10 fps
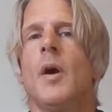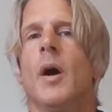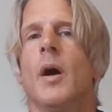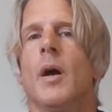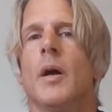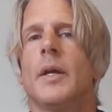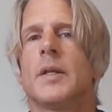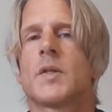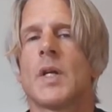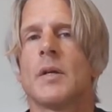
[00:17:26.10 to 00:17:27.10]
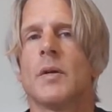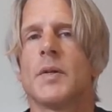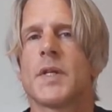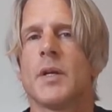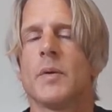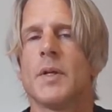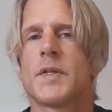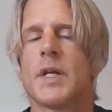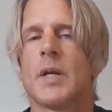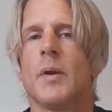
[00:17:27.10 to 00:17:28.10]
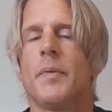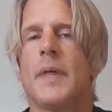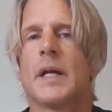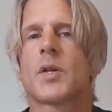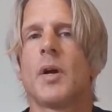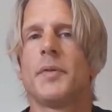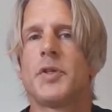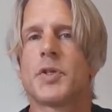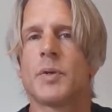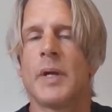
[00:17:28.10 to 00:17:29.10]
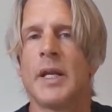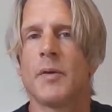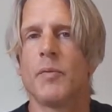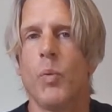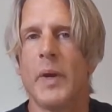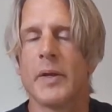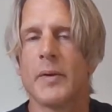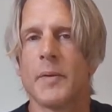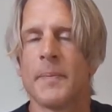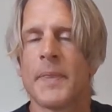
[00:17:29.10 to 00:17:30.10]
et cetera, et cetera, et cetera. That's called the training of will.